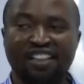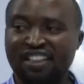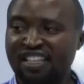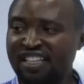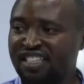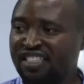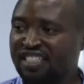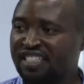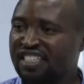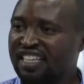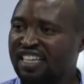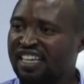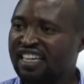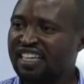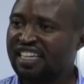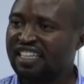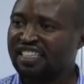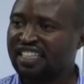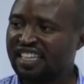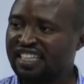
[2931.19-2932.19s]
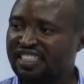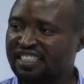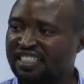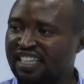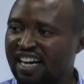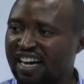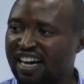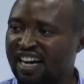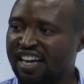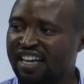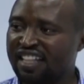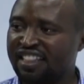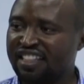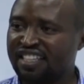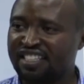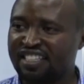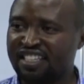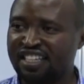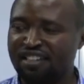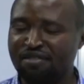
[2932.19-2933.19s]
These letters are the
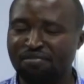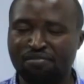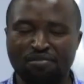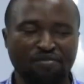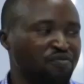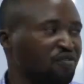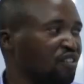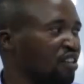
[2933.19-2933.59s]
same.